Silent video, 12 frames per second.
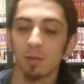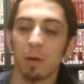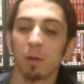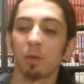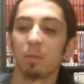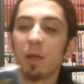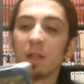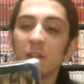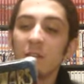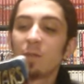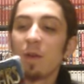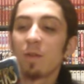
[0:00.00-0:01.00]
It's probably my
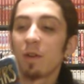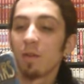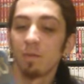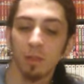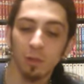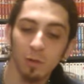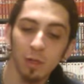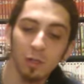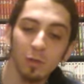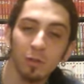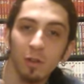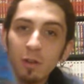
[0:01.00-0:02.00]
least favorite of the three new